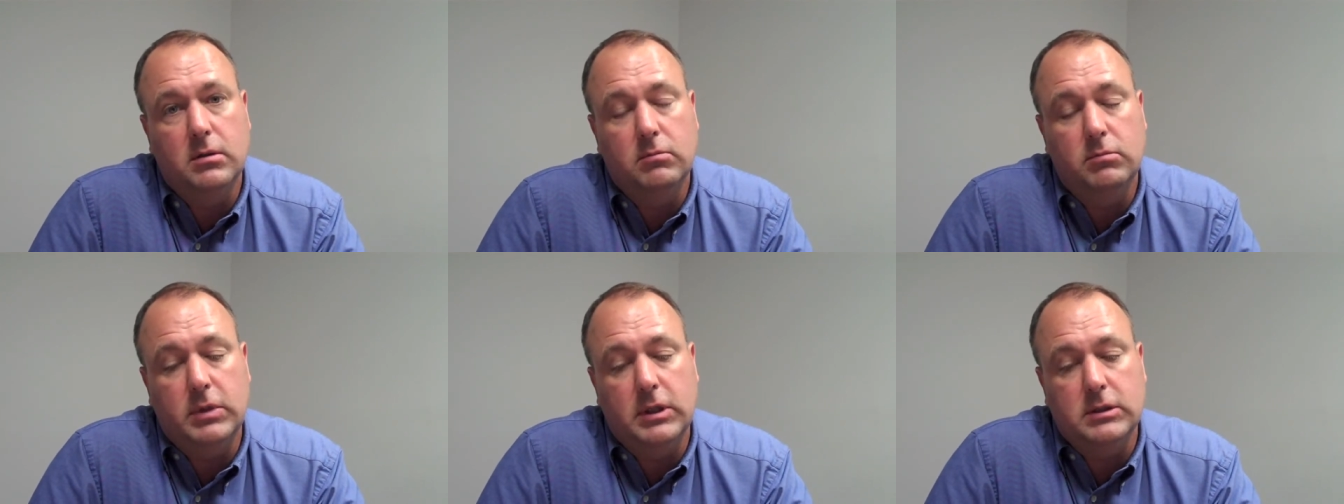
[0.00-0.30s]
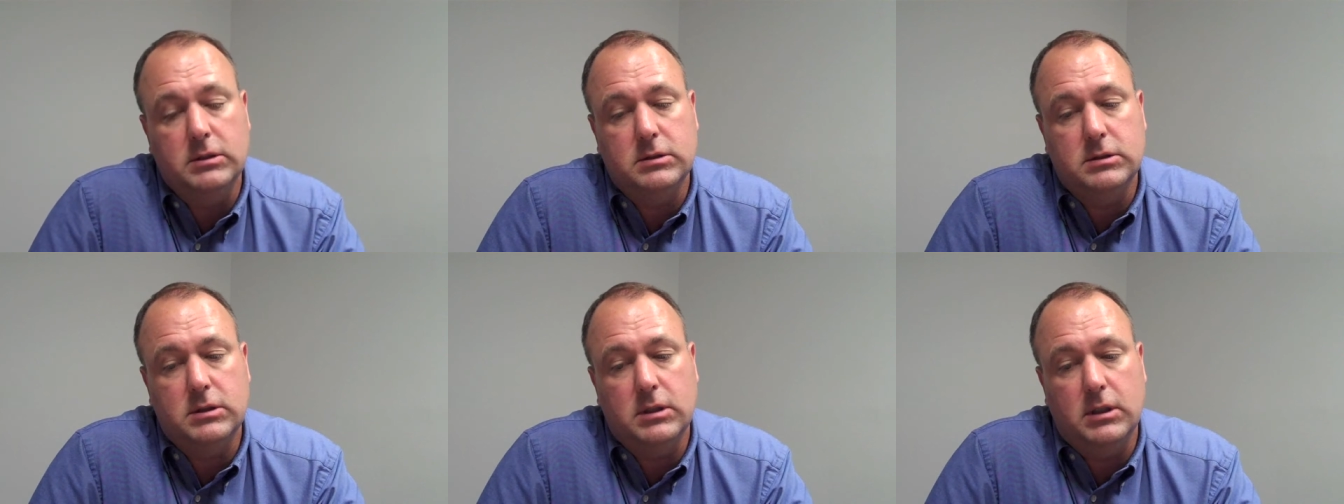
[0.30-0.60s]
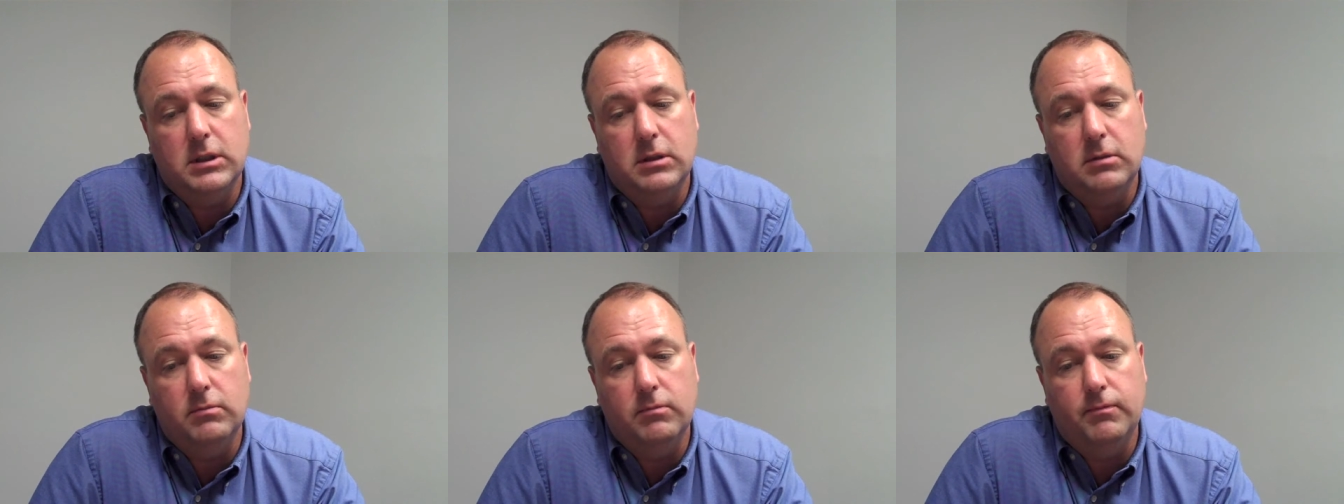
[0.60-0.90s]
But
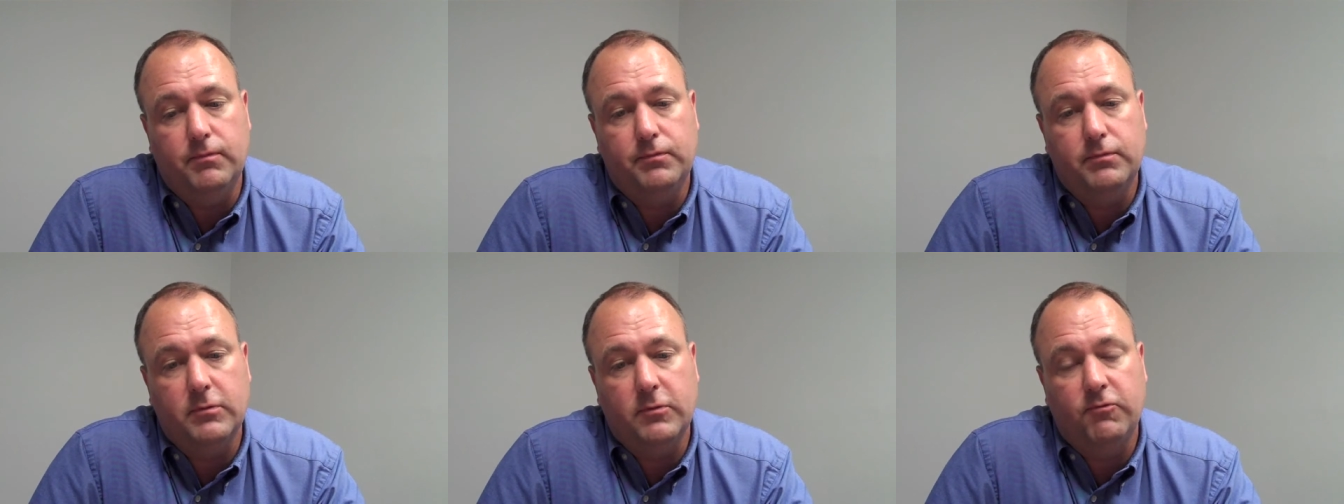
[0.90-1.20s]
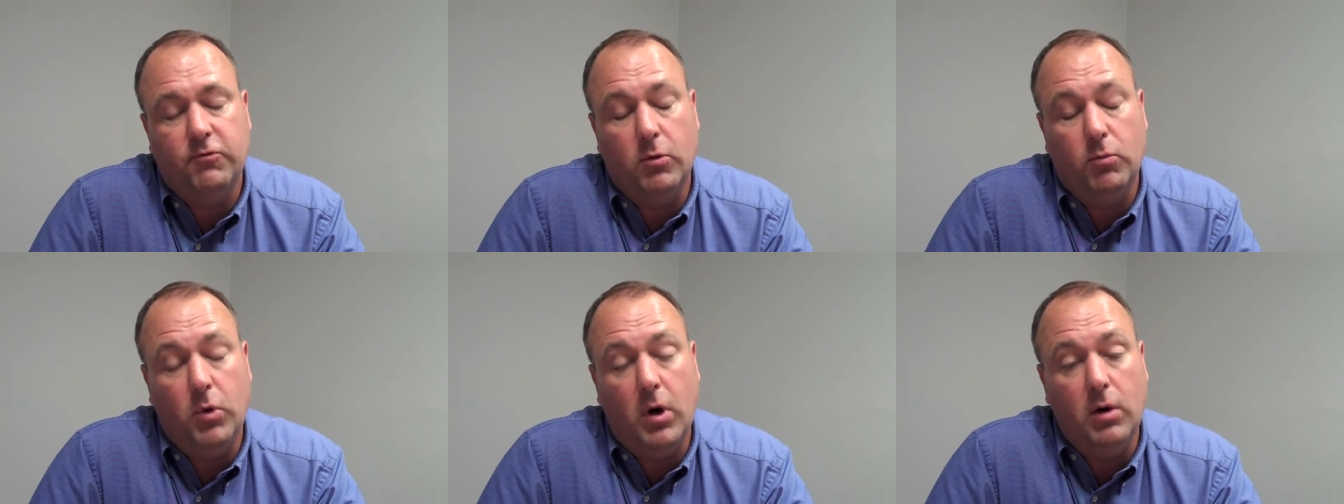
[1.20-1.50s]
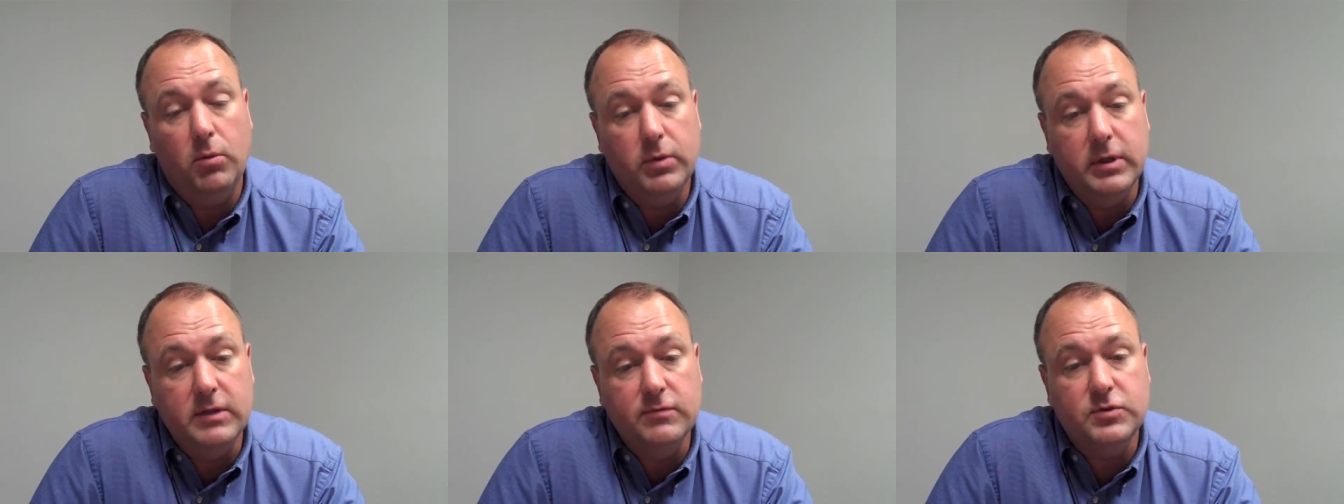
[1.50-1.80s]
um, from
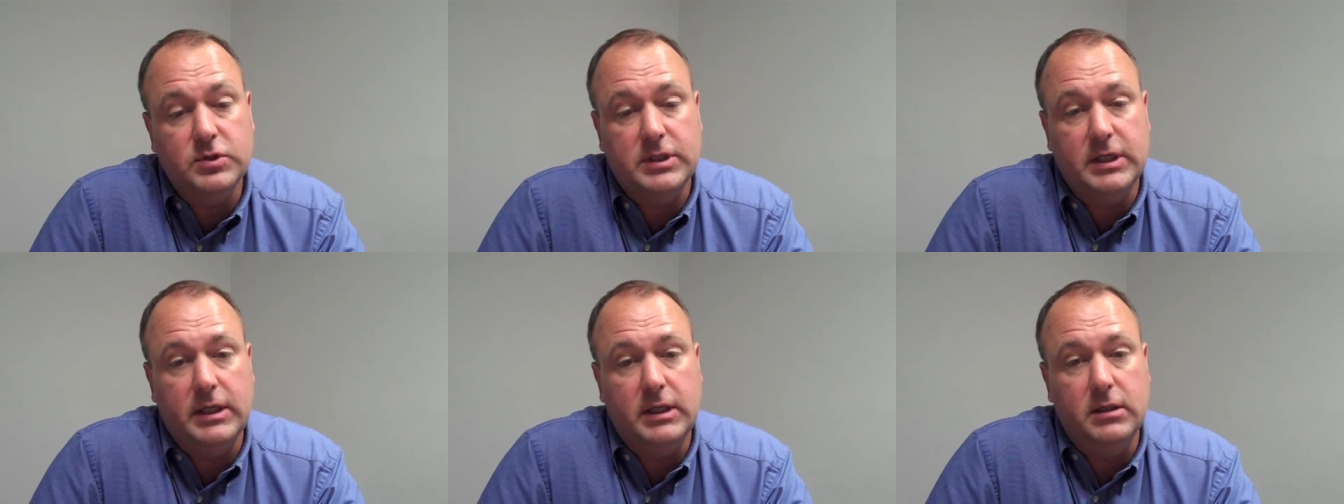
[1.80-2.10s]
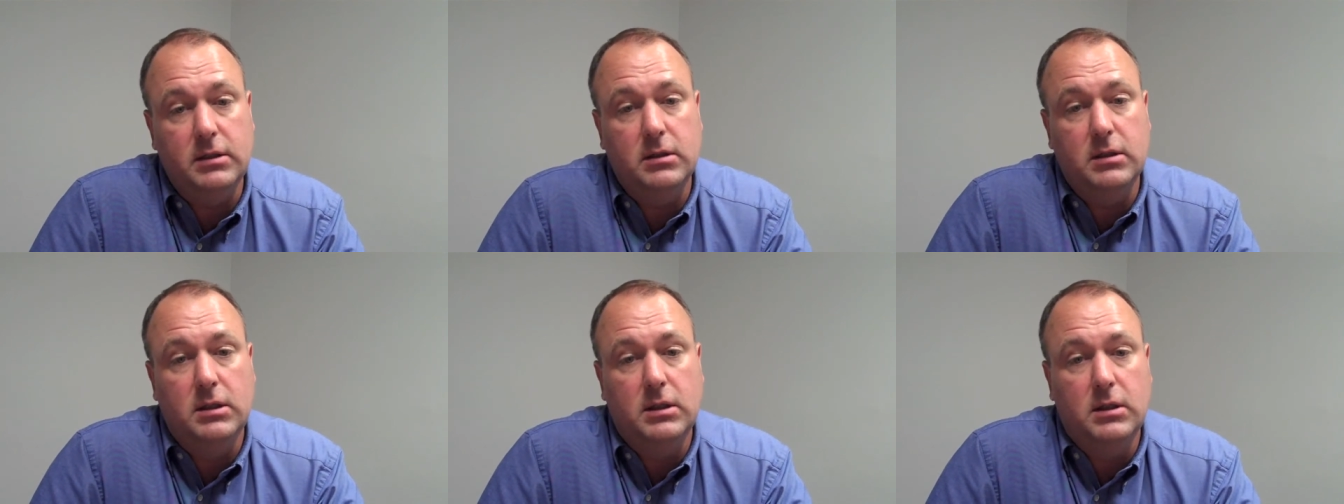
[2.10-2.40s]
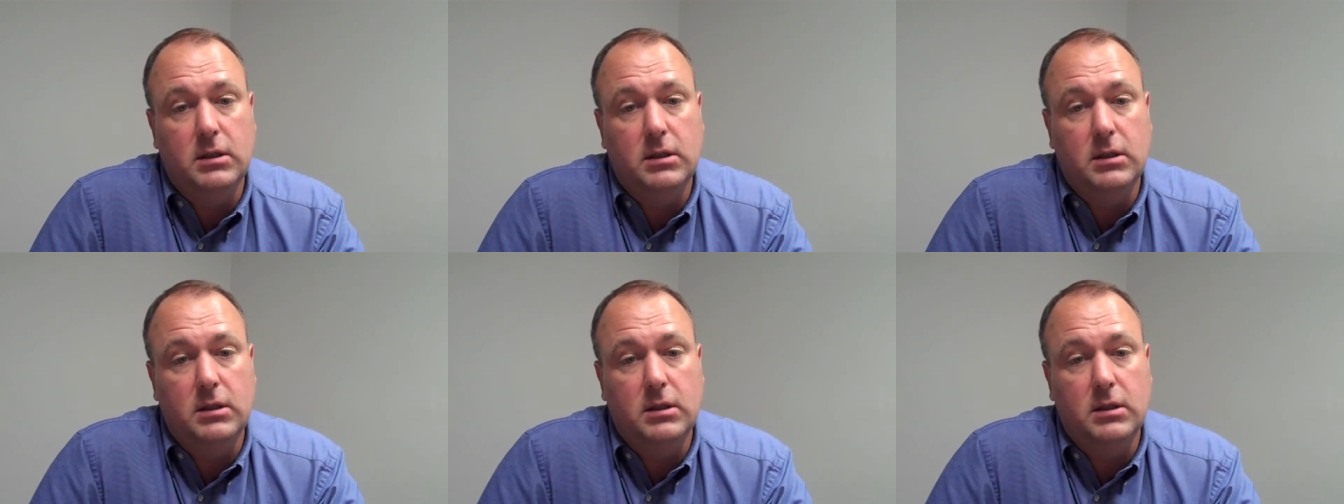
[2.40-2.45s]
what we've seen,